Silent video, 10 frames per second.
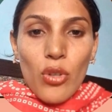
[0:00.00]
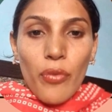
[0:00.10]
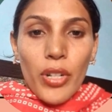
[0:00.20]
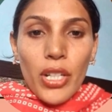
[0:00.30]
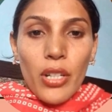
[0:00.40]

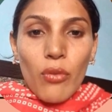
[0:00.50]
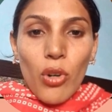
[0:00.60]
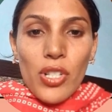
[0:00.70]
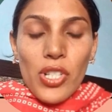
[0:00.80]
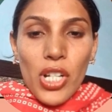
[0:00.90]
often
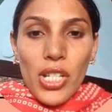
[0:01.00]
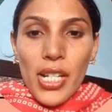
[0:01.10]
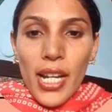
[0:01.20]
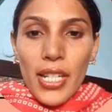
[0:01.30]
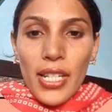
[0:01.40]
involves
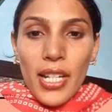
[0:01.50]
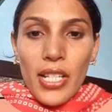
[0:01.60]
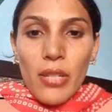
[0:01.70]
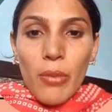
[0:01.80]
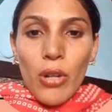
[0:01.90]
changing
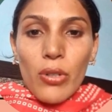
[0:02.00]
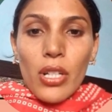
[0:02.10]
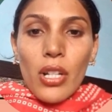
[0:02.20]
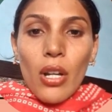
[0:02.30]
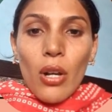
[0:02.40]
ideas about
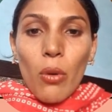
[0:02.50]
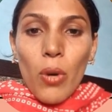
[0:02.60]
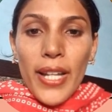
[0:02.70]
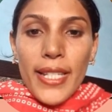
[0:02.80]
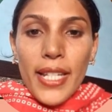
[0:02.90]

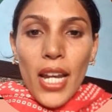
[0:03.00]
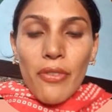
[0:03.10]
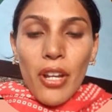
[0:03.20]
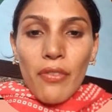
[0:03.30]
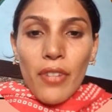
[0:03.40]
oneself
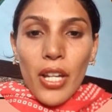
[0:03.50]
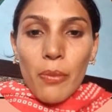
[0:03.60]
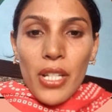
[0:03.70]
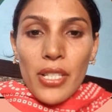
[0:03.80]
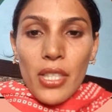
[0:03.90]
and one
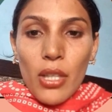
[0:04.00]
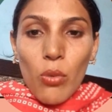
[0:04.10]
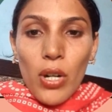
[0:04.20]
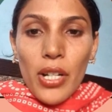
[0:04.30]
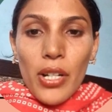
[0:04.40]
place in the
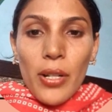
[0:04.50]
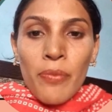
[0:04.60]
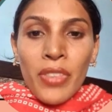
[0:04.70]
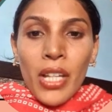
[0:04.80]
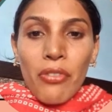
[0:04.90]
world.
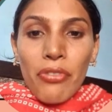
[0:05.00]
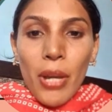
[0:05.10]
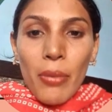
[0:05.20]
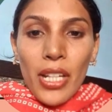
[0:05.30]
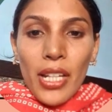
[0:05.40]

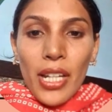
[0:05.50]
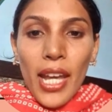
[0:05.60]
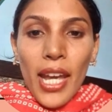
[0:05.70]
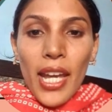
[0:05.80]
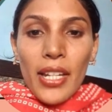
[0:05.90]
Family,
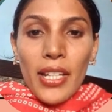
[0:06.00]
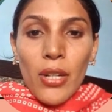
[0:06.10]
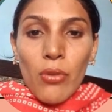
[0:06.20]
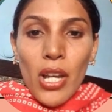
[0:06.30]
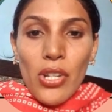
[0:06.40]
an
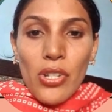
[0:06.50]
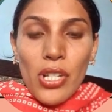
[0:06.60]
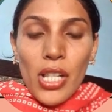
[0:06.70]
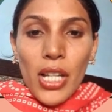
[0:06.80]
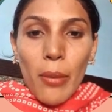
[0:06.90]

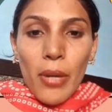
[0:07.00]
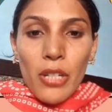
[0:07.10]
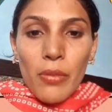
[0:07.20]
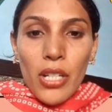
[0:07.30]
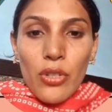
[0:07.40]
irrational
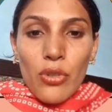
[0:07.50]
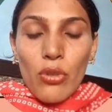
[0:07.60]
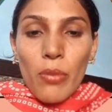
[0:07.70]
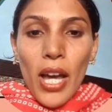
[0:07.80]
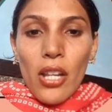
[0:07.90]
commitment to
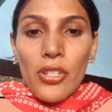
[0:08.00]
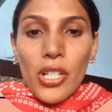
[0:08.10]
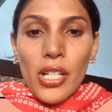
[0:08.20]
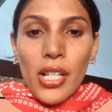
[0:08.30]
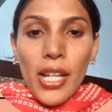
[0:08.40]

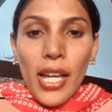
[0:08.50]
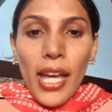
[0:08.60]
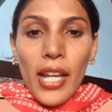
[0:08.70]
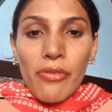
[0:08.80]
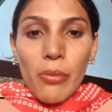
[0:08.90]
biological
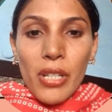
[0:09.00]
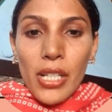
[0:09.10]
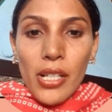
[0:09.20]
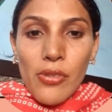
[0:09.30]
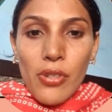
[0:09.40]
and
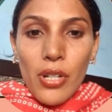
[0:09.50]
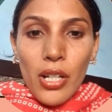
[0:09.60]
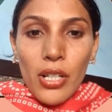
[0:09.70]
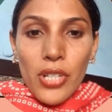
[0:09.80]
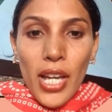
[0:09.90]
familial
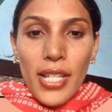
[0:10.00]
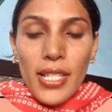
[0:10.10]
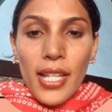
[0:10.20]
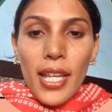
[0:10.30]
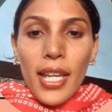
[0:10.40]

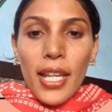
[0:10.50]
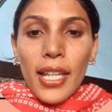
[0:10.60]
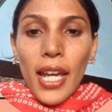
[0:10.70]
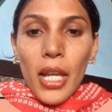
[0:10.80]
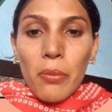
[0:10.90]
ties,
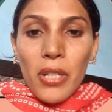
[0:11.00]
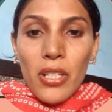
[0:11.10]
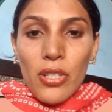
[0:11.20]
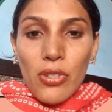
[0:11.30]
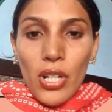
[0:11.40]
can be
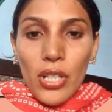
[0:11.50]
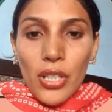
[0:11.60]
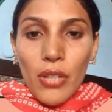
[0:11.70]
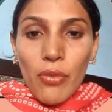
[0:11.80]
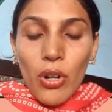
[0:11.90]

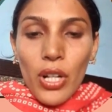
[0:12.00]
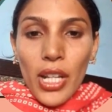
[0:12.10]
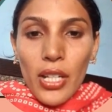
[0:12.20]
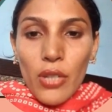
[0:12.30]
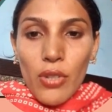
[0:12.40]
destructive on
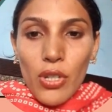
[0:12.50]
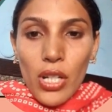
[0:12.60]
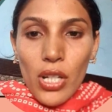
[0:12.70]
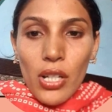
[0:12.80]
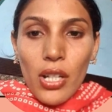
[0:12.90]
an
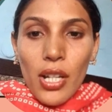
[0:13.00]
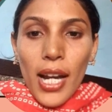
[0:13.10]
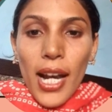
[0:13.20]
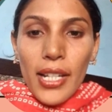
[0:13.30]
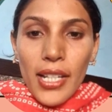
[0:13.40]
individual.
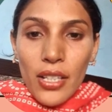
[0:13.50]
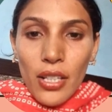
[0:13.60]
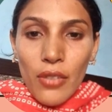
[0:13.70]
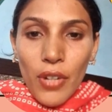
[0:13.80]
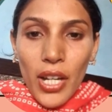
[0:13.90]

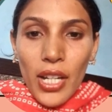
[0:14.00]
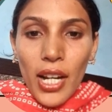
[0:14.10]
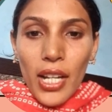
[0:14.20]
Identify